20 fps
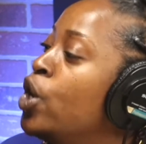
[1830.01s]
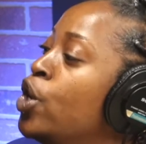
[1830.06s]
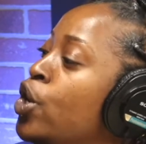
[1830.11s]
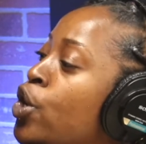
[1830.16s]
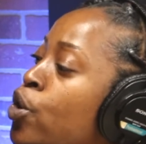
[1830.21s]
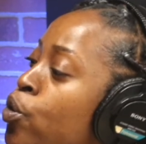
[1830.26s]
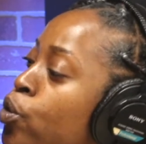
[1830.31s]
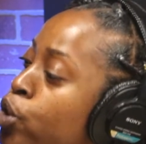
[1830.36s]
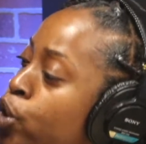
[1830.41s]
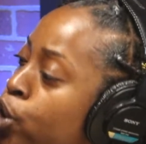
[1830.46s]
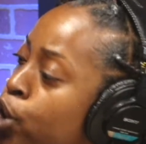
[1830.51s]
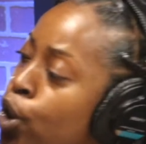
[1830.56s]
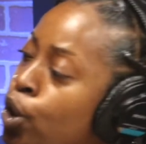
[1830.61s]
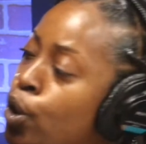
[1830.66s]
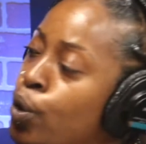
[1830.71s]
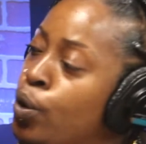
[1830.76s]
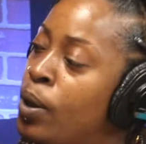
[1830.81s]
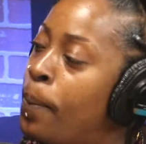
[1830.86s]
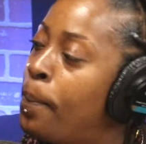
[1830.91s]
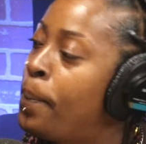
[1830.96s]
You
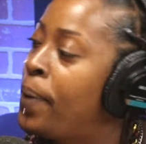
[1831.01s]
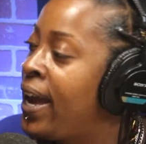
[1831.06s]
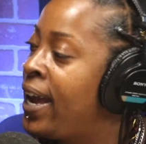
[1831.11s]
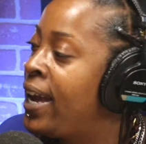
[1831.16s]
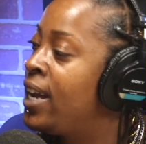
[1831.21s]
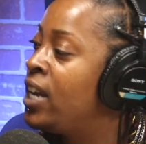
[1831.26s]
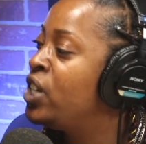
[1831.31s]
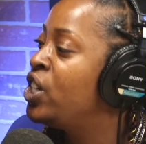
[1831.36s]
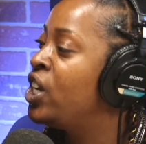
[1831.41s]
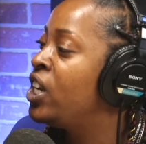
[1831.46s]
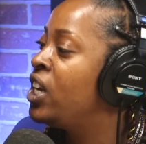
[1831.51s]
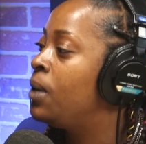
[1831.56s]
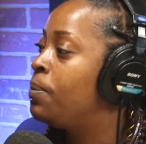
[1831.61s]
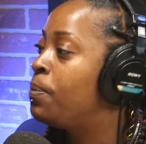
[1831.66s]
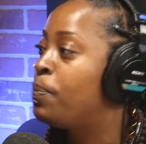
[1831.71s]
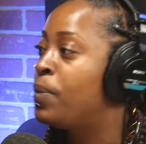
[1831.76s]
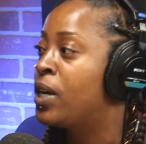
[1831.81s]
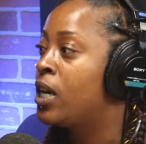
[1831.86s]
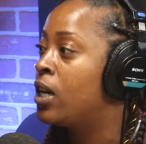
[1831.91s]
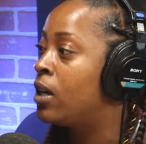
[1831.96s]
turn the page and
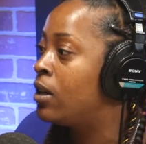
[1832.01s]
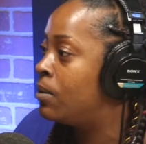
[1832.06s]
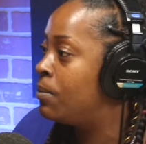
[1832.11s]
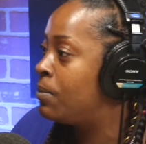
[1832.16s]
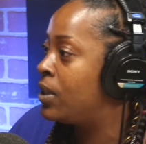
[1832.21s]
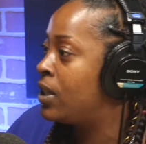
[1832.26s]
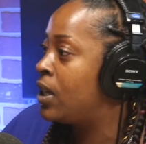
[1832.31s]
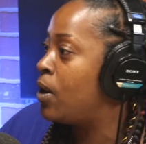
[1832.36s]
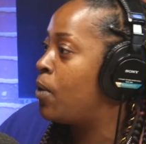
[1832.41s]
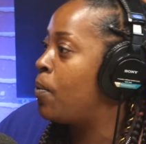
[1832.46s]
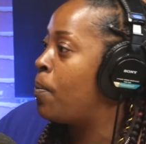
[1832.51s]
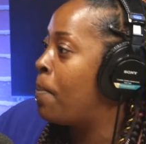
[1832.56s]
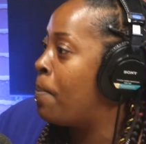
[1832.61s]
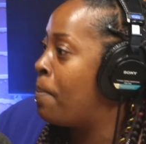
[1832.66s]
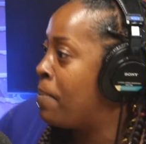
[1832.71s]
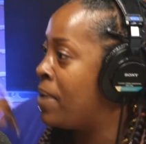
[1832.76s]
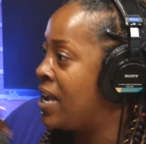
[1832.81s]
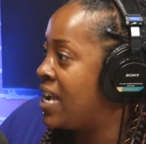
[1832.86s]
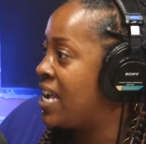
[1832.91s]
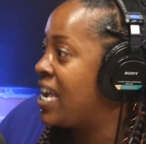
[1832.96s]
it becomes
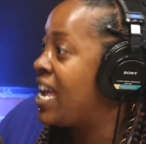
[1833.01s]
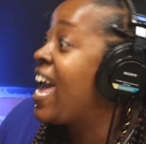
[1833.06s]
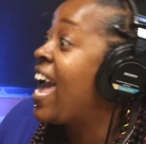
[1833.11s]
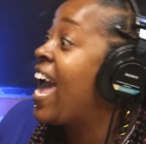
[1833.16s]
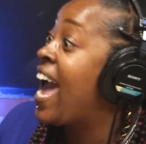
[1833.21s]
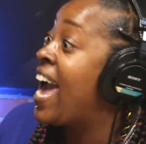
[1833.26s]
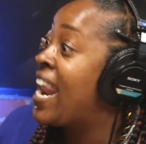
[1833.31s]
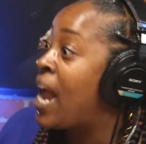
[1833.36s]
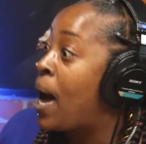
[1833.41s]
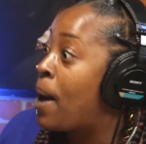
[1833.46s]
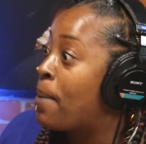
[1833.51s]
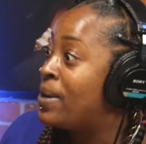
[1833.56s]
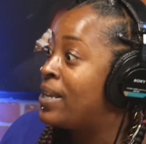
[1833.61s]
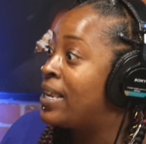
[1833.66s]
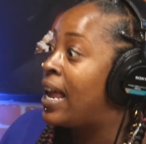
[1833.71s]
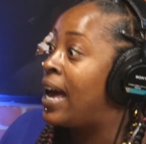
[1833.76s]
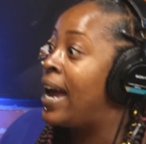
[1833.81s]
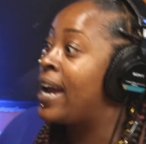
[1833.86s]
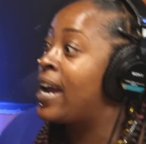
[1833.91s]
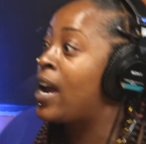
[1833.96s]
me. And I'd be
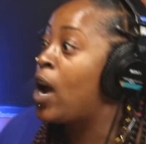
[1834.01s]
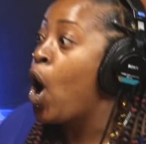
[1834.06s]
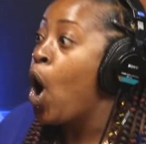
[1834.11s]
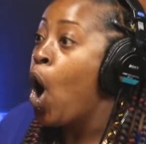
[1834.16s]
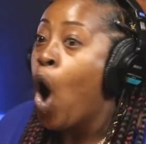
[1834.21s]
like,